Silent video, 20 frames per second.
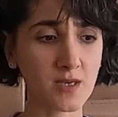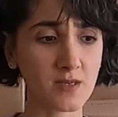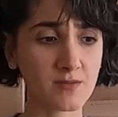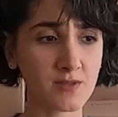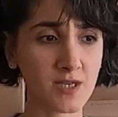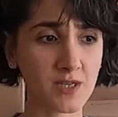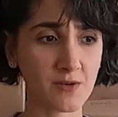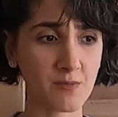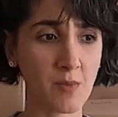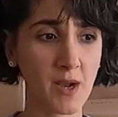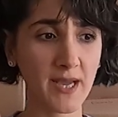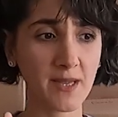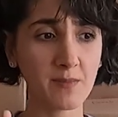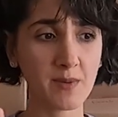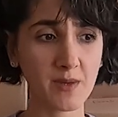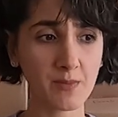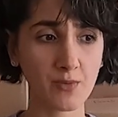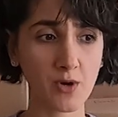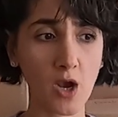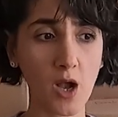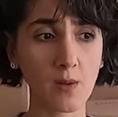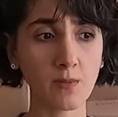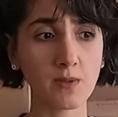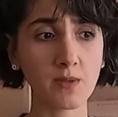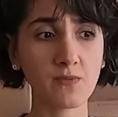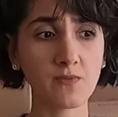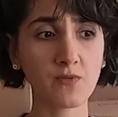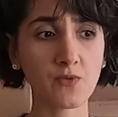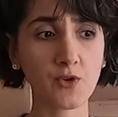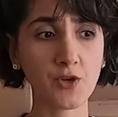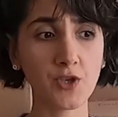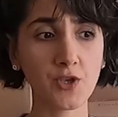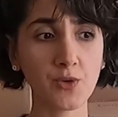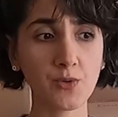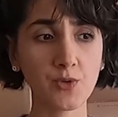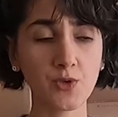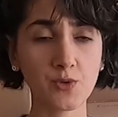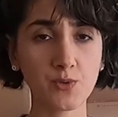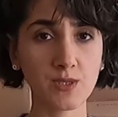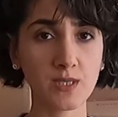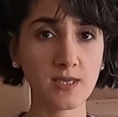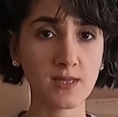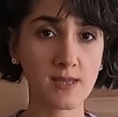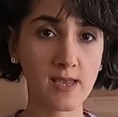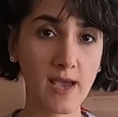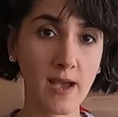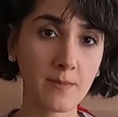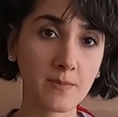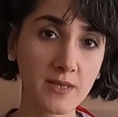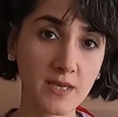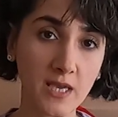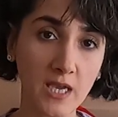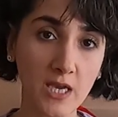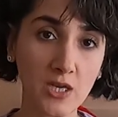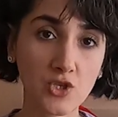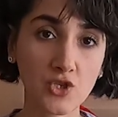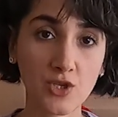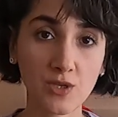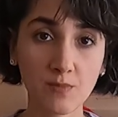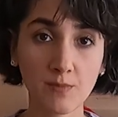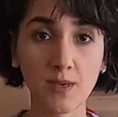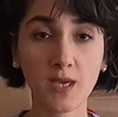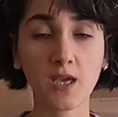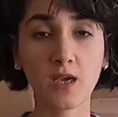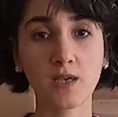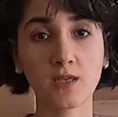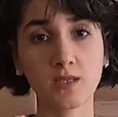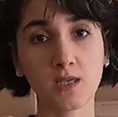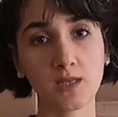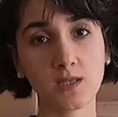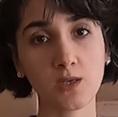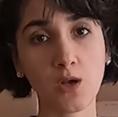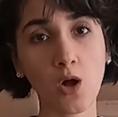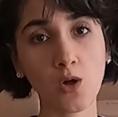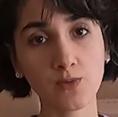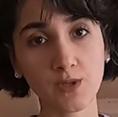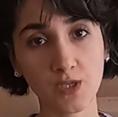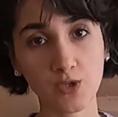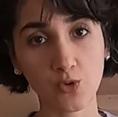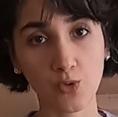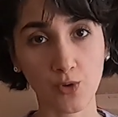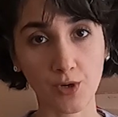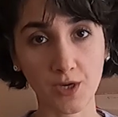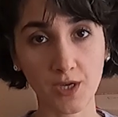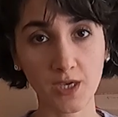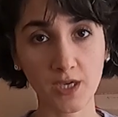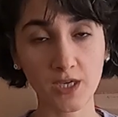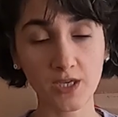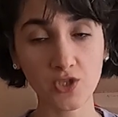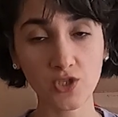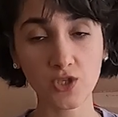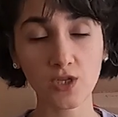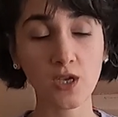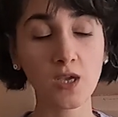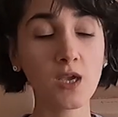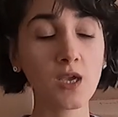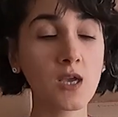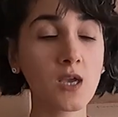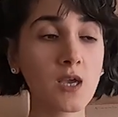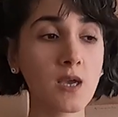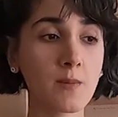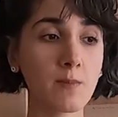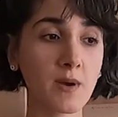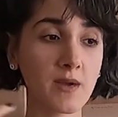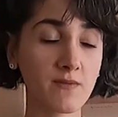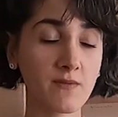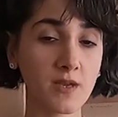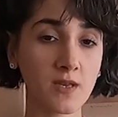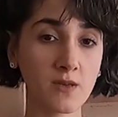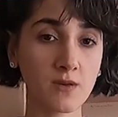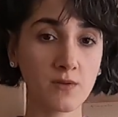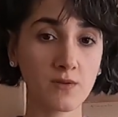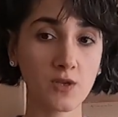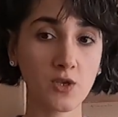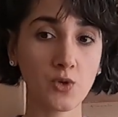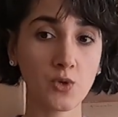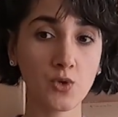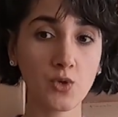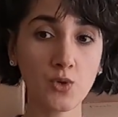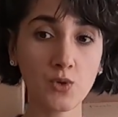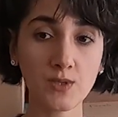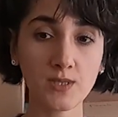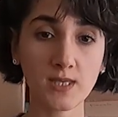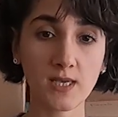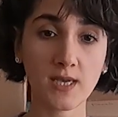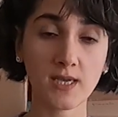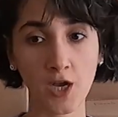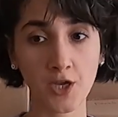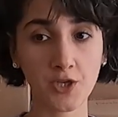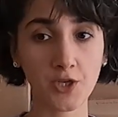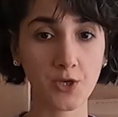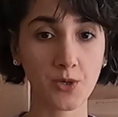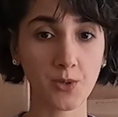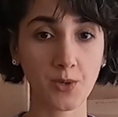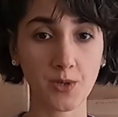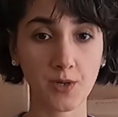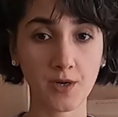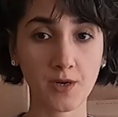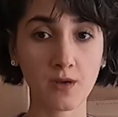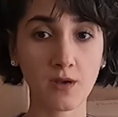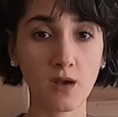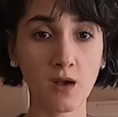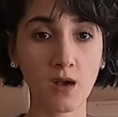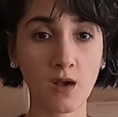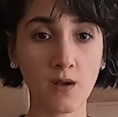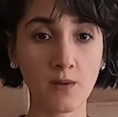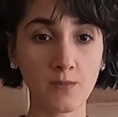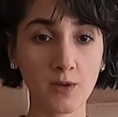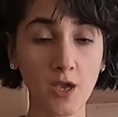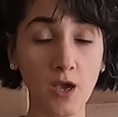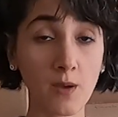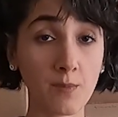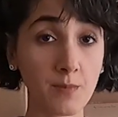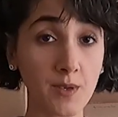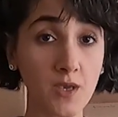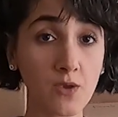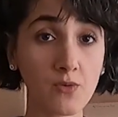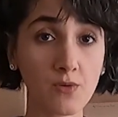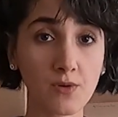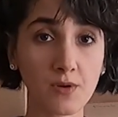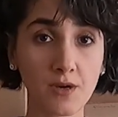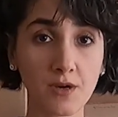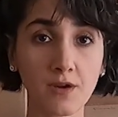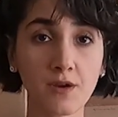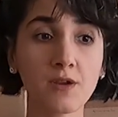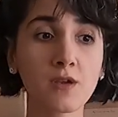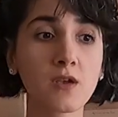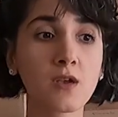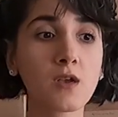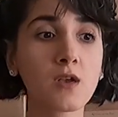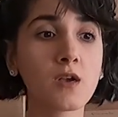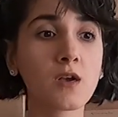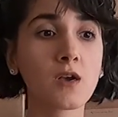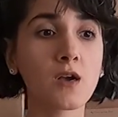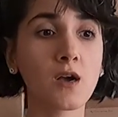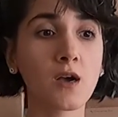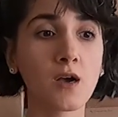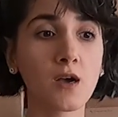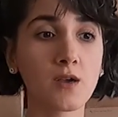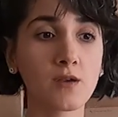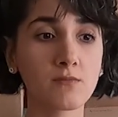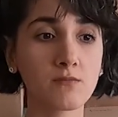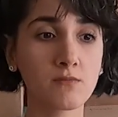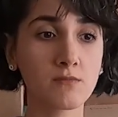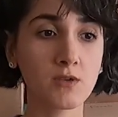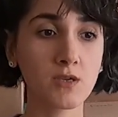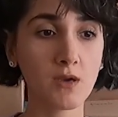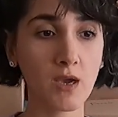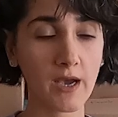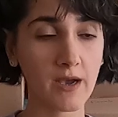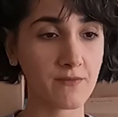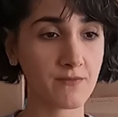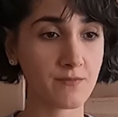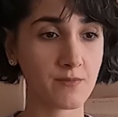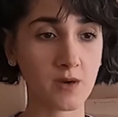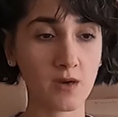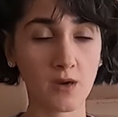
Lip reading: there might be a problem for you using the application because it's all in Turkish. But when you use it on your computer, you have